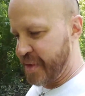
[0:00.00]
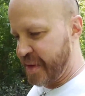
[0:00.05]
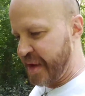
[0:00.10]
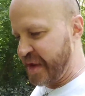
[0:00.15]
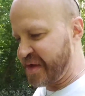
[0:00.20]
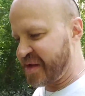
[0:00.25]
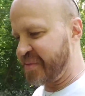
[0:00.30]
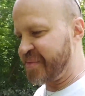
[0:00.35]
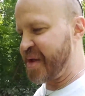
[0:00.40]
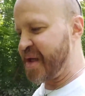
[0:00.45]

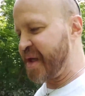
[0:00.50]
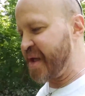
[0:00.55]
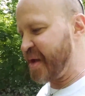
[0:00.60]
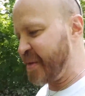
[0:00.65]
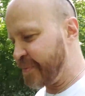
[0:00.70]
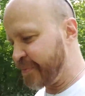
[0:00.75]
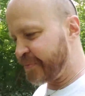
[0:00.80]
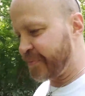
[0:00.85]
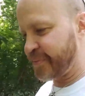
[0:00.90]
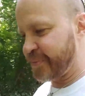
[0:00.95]
it to be,
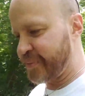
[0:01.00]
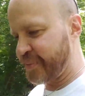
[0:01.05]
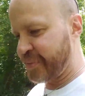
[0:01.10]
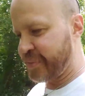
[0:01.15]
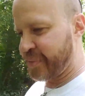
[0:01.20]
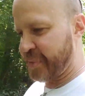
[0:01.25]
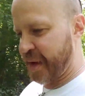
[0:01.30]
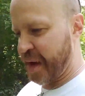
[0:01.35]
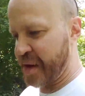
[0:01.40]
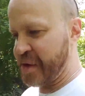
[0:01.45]

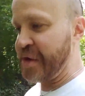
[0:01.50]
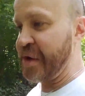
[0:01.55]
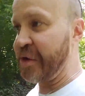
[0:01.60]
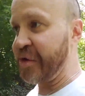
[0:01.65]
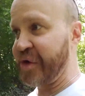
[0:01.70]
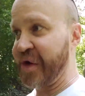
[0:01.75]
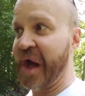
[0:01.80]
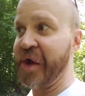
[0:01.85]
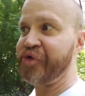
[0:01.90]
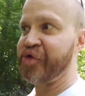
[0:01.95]
you know,
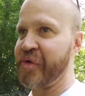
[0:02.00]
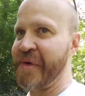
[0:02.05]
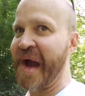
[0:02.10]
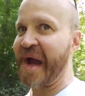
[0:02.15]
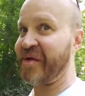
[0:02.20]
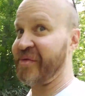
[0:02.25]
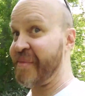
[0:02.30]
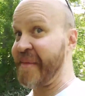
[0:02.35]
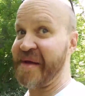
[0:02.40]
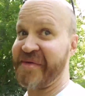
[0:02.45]
a
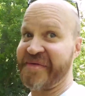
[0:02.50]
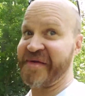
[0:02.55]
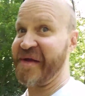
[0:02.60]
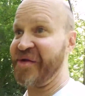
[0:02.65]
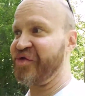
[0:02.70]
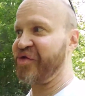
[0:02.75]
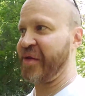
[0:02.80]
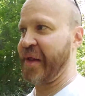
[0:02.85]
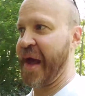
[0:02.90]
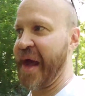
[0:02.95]
direct
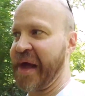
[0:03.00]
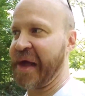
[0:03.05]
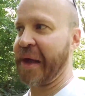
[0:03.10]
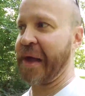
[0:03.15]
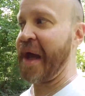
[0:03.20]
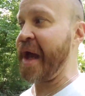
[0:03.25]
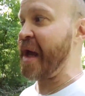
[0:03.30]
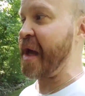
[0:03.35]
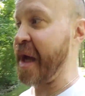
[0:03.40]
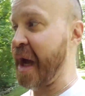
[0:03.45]
message like,
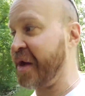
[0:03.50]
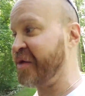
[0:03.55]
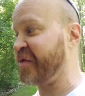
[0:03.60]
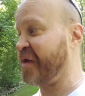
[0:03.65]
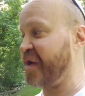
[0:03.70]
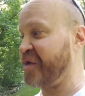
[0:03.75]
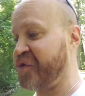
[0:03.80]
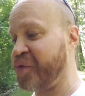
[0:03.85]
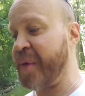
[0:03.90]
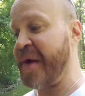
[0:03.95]
hey, I just
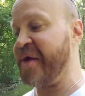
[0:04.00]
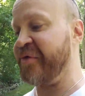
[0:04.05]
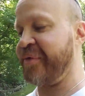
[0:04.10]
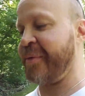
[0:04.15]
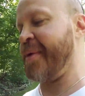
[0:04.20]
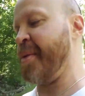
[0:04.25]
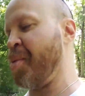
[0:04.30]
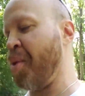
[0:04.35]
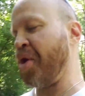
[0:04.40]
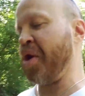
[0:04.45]
got a tweet from
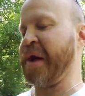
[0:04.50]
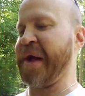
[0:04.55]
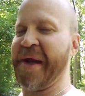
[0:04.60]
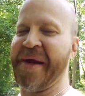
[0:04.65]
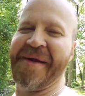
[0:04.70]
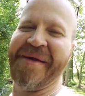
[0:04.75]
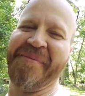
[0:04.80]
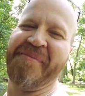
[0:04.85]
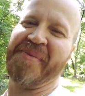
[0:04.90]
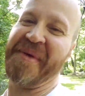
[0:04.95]
the
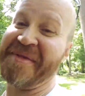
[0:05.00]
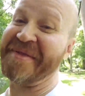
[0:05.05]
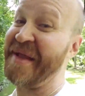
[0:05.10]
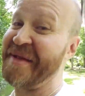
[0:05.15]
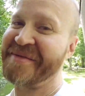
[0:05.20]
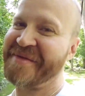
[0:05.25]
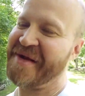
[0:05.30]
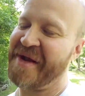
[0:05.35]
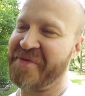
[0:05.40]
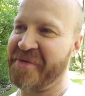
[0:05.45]
Morrigan, but
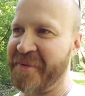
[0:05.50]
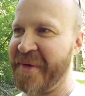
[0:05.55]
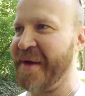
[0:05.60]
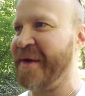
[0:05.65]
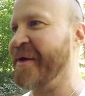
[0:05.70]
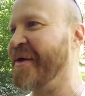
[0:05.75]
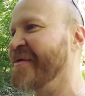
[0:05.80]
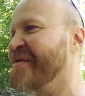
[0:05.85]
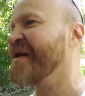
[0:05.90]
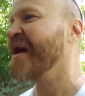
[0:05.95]
that's not the way it
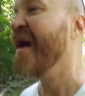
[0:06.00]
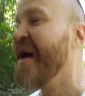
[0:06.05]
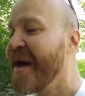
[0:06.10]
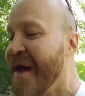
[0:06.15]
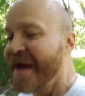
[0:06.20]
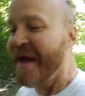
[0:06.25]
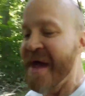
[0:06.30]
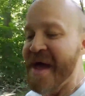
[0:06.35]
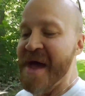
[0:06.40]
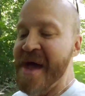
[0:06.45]
goes.
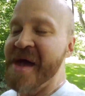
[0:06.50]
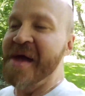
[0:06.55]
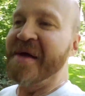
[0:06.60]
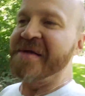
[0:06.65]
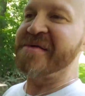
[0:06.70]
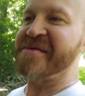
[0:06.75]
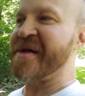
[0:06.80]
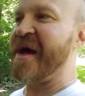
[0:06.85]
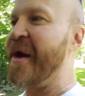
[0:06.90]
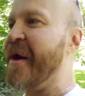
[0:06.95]

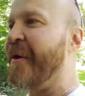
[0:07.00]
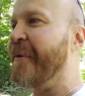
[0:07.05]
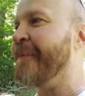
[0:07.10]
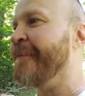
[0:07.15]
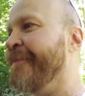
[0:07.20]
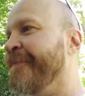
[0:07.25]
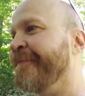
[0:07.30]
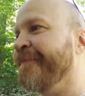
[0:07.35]
So